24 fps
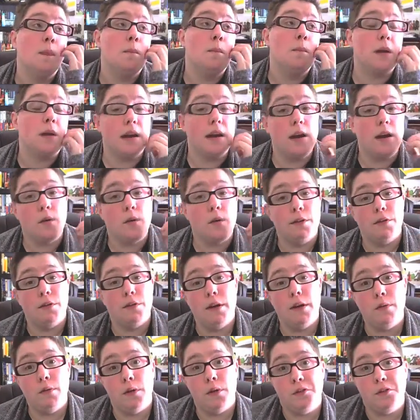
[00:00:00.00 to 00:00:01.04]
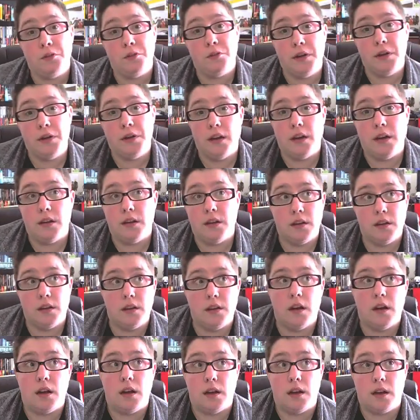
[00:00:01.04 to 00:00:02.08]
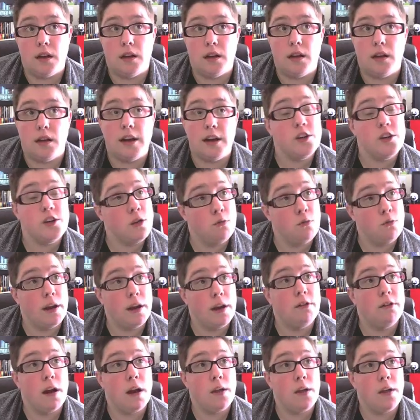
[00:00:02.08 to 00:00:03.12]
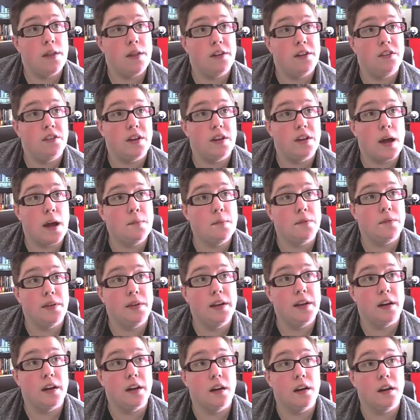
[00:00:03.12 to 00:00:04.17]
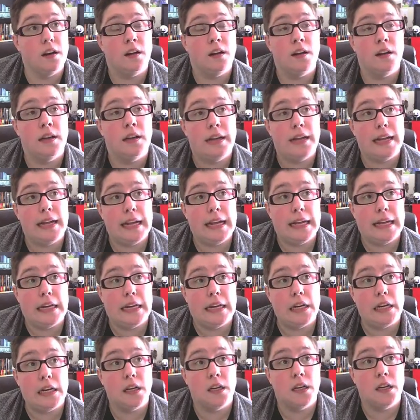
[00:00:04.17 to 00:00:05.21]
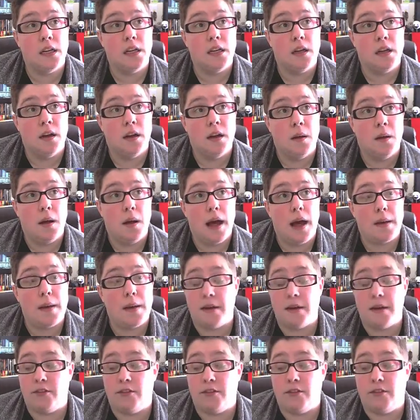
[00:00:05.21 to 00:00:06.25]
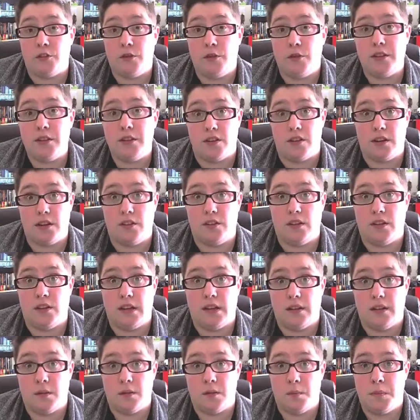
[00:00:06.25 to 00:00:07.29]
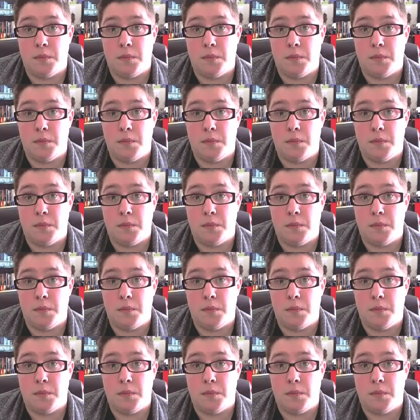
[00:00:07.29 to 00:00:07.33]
But I know I read Rosary actually right around this time of year at my first residency,